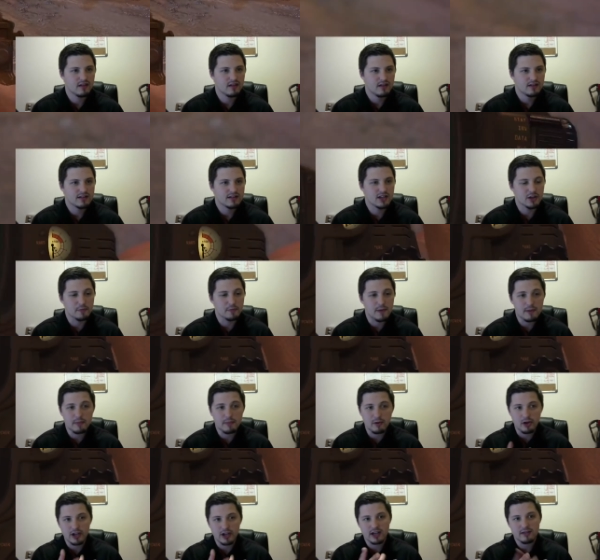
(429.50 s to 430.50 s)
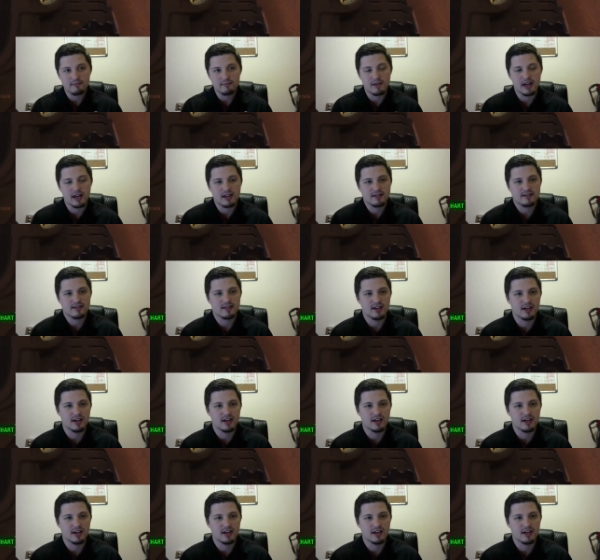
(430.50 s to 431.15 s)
So the Pip-Boy makes it,